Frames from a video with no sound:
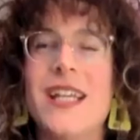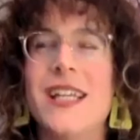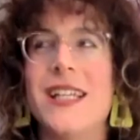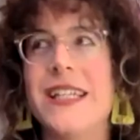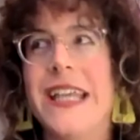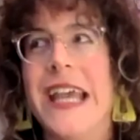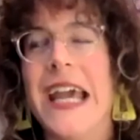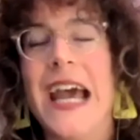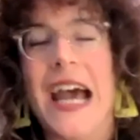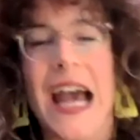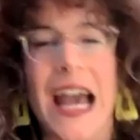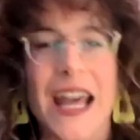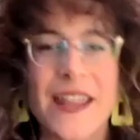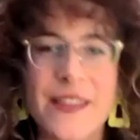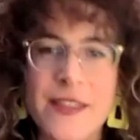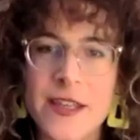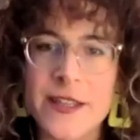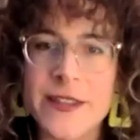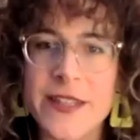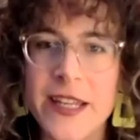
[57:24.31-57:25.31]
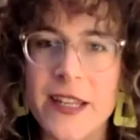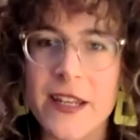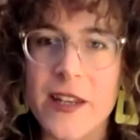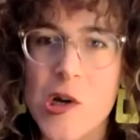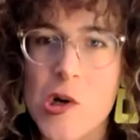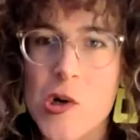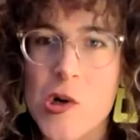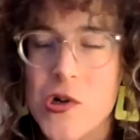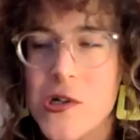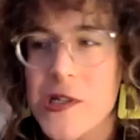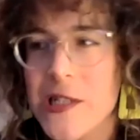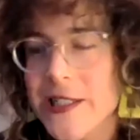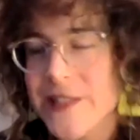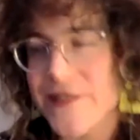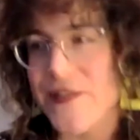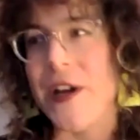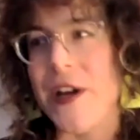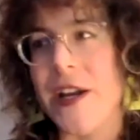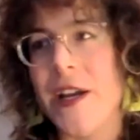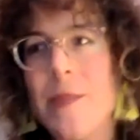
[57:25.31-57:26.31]
Yeah, I think that local is
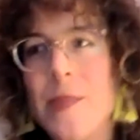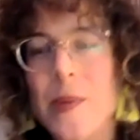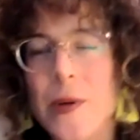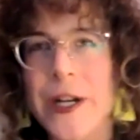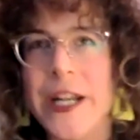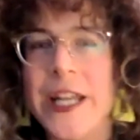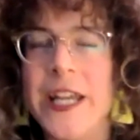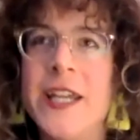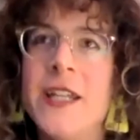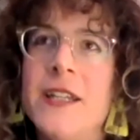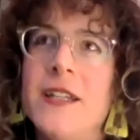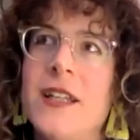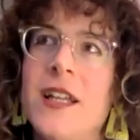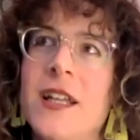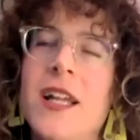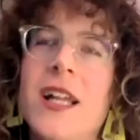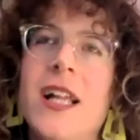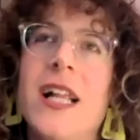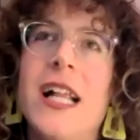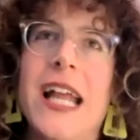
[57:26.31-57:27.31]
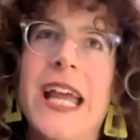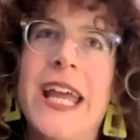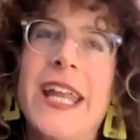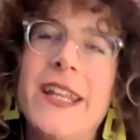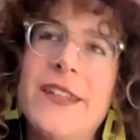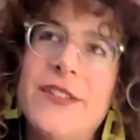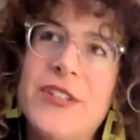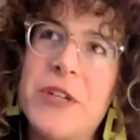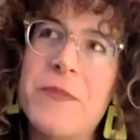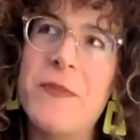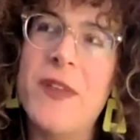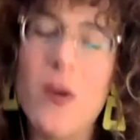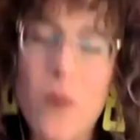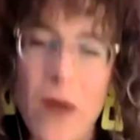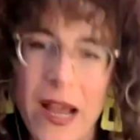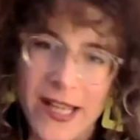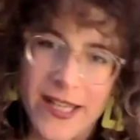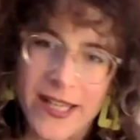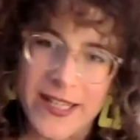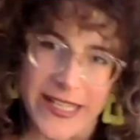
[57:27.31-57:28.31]
very important. And it took me a
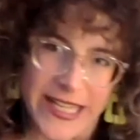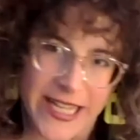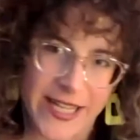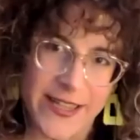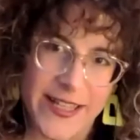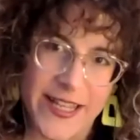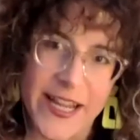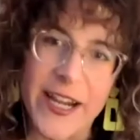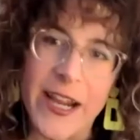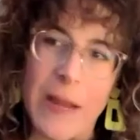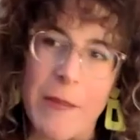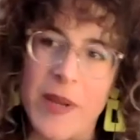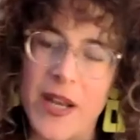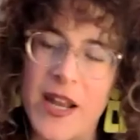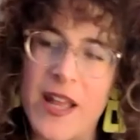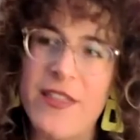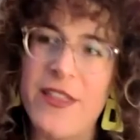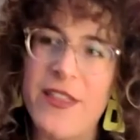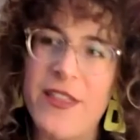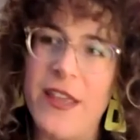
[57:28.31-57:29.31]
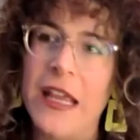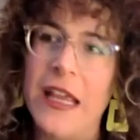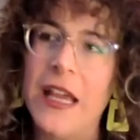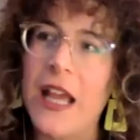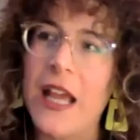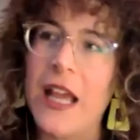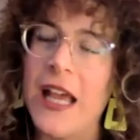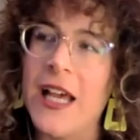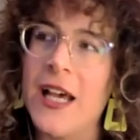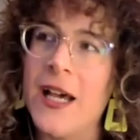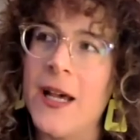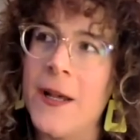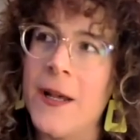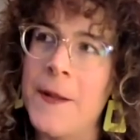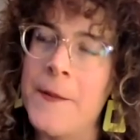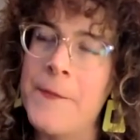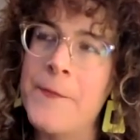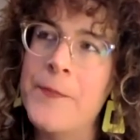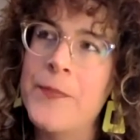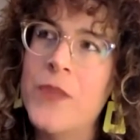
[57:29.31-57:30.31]
while to get there. I mean, I think
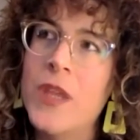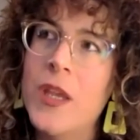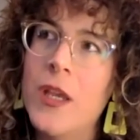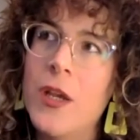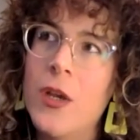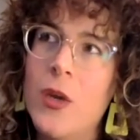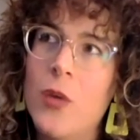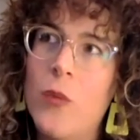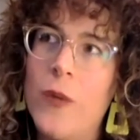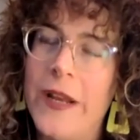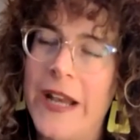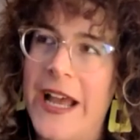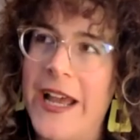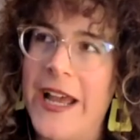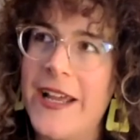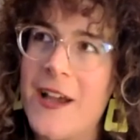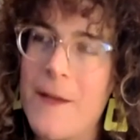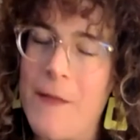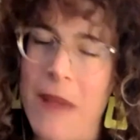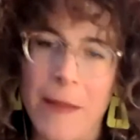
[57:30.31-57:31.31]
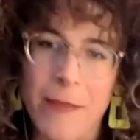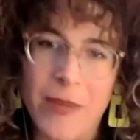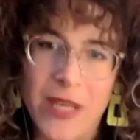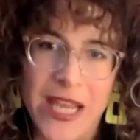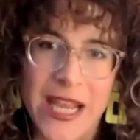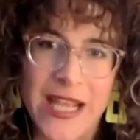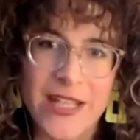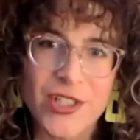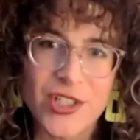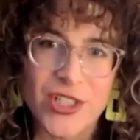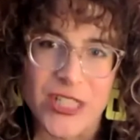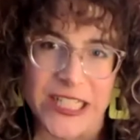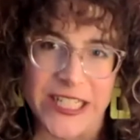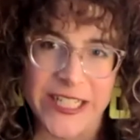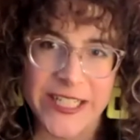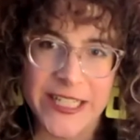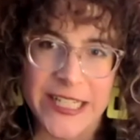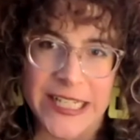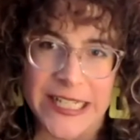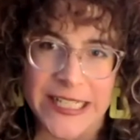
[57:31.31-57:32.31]
when I got my
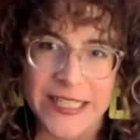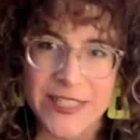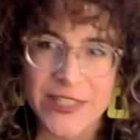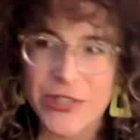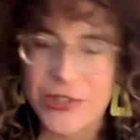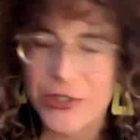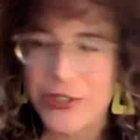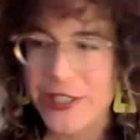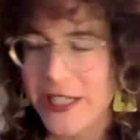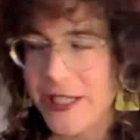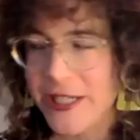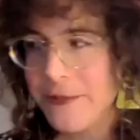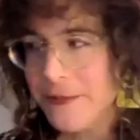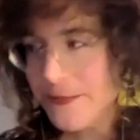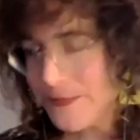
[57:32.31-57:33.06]
PhD in history,